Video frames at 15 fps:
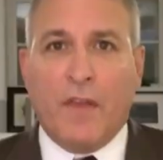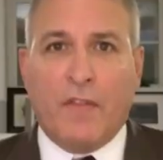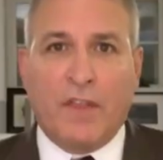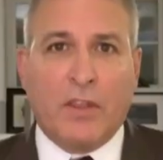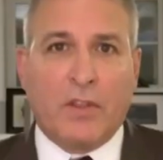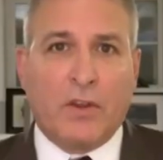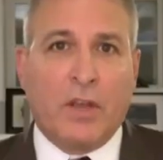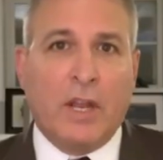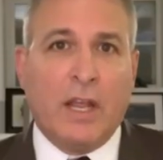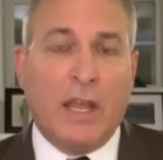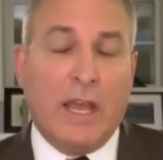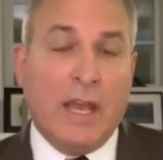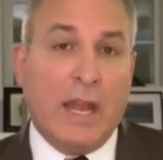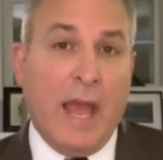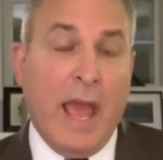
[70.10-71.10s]
They think they're going to
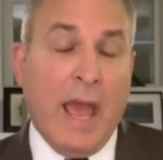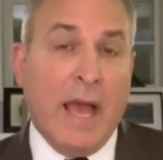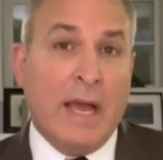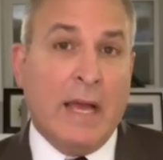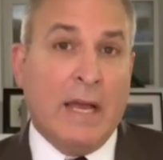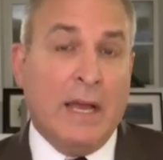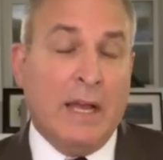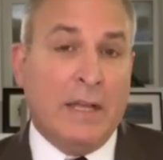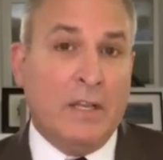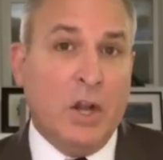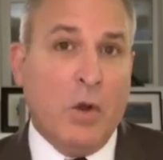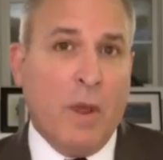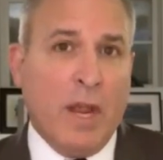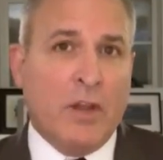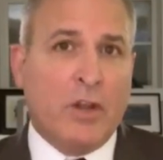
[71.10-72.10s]
get a, a, a you
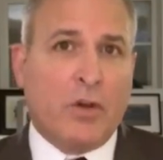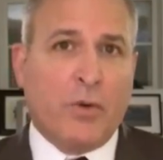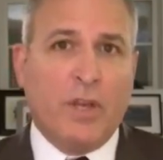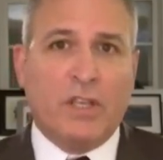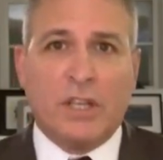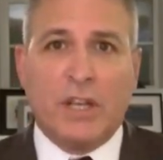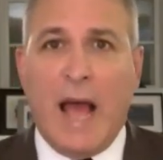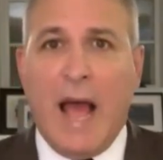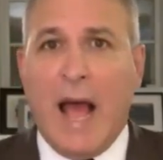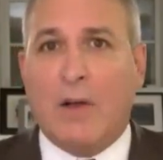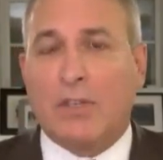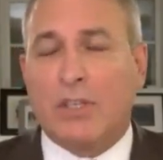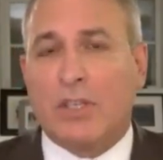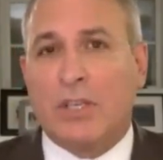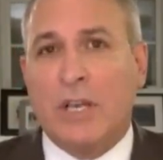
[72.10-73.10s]
know increase in the
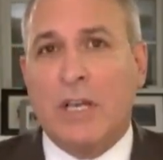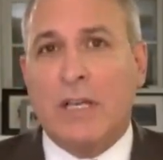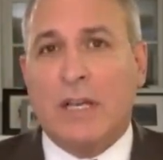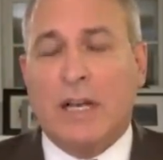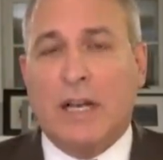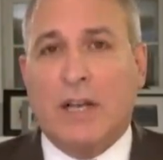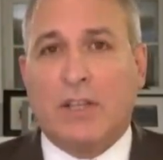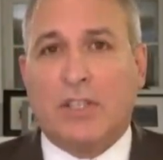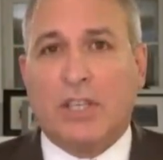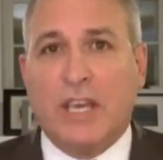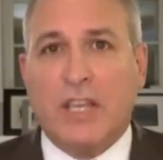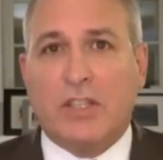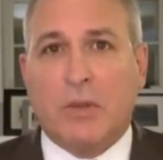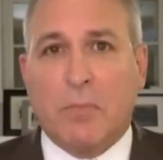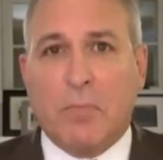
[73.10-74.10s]
House uh,
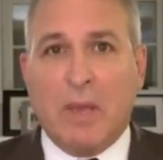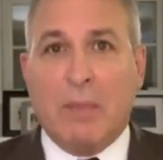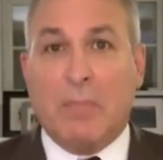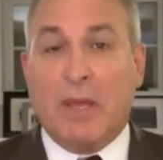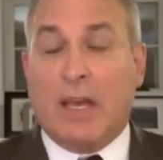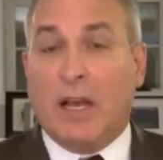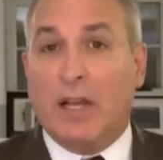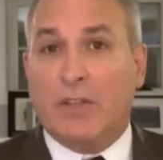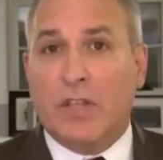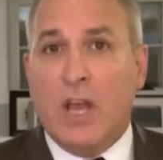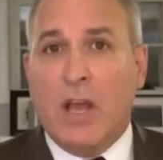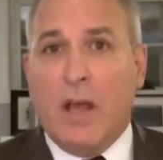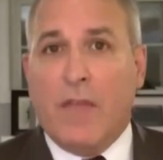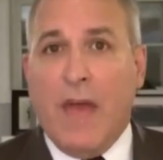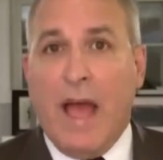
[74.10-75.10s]
seats because
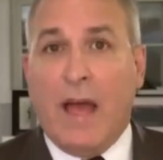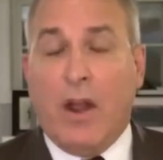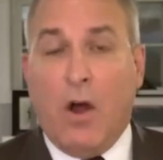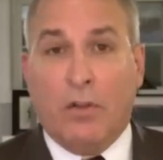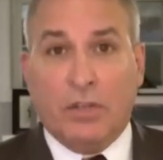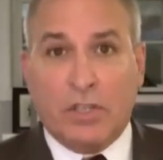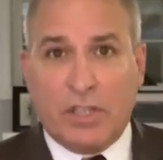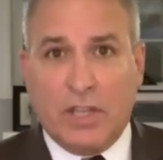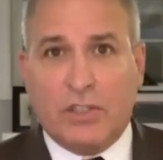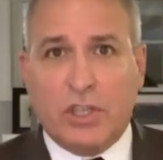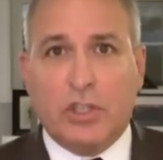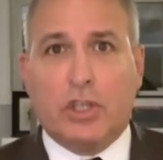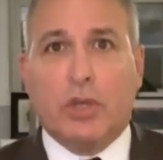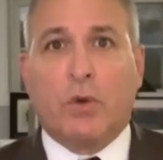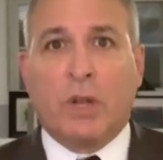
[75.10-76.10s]
that on the
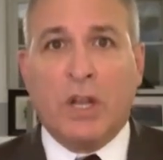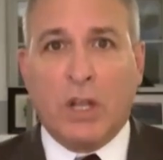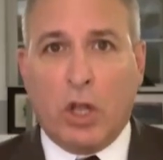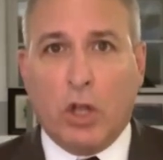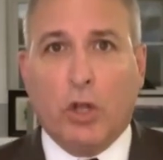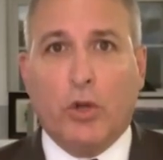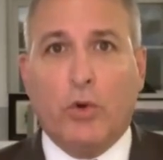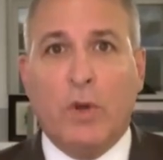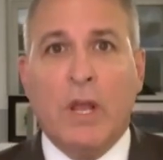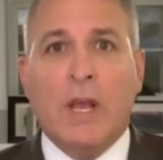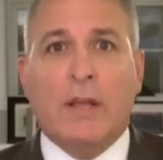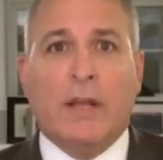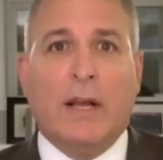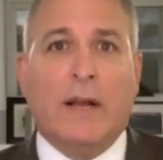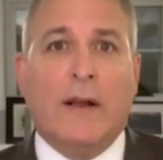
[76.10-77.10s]
census you can include
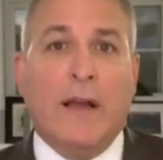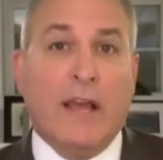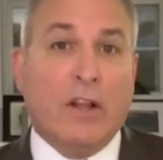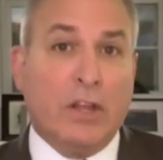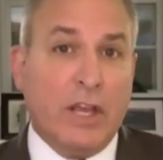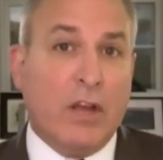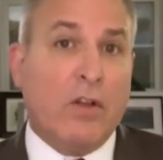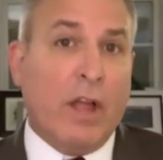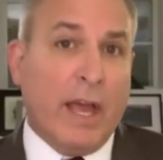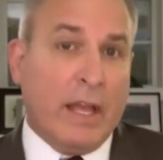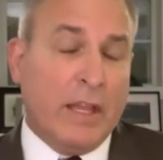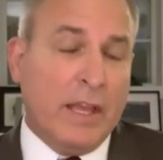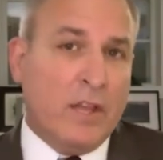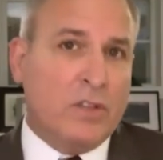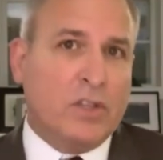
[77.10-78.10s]
uh, illegal
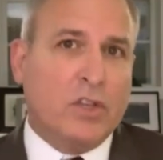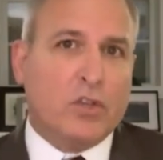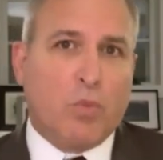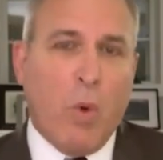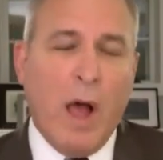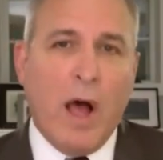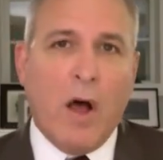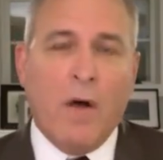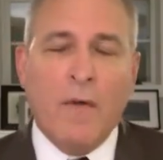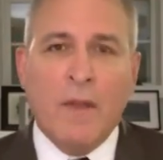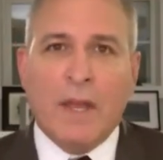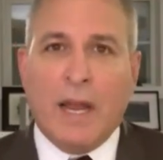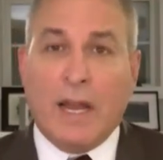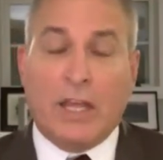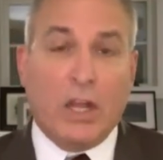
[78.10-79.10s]
aliens as well.
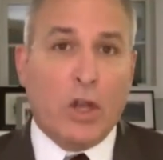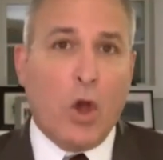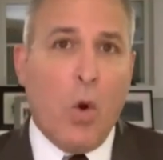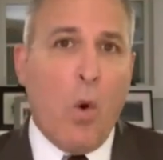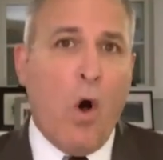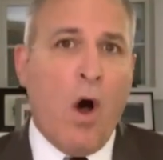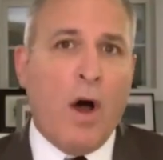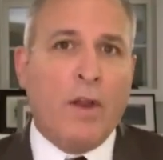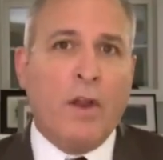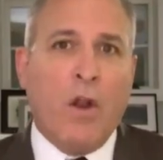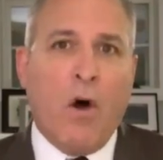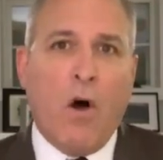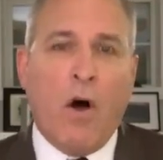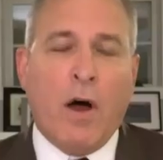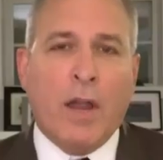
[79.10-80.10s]
And that could go on and
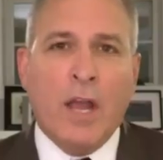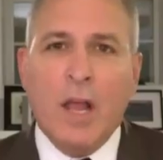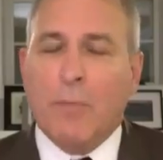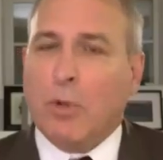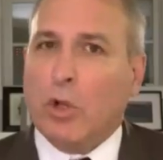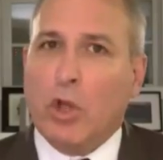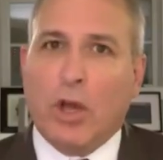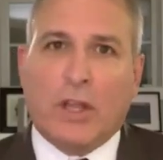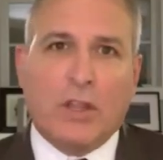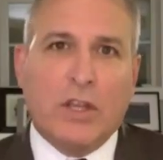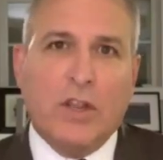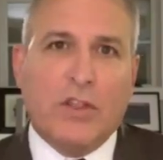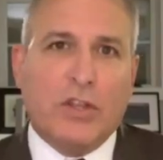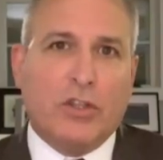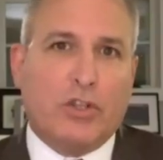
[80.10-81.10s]
on. But look,
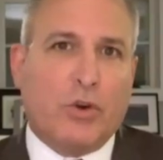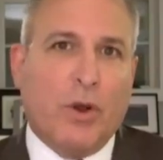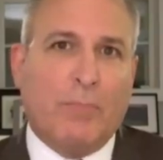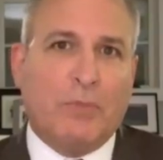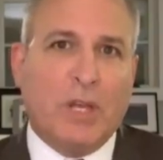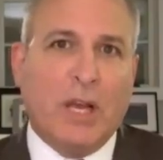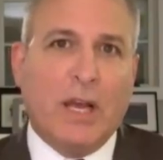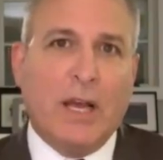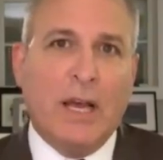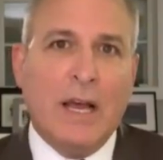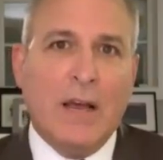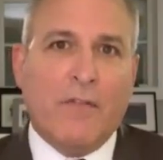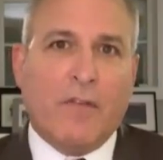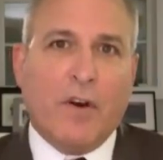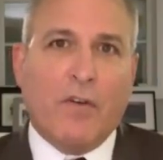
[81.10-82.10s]
the, the trip to
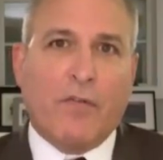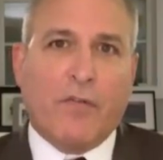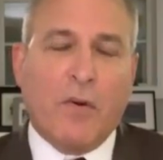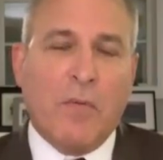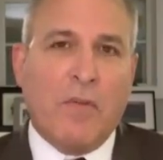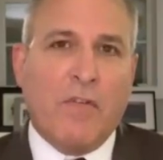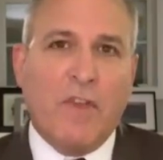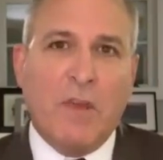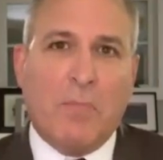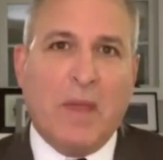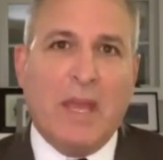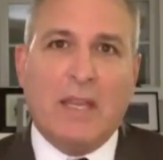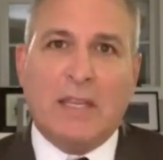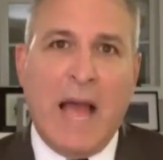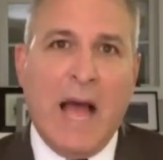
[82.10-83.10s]
for, from the
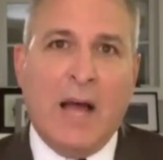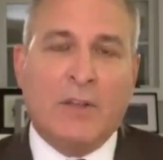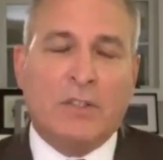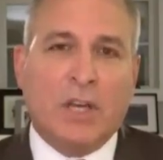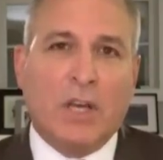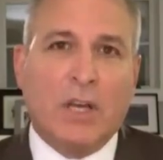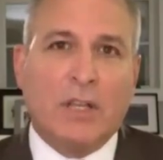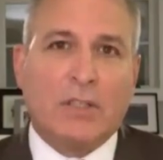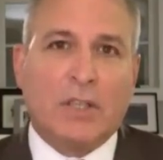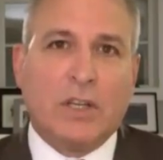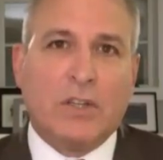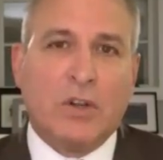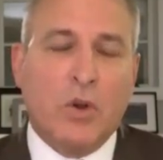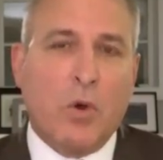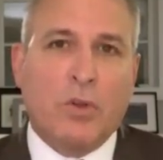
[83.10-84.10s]
VP down to, to
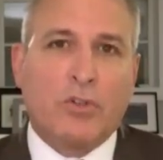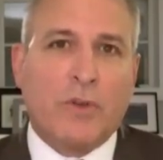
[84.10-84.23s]
the Northern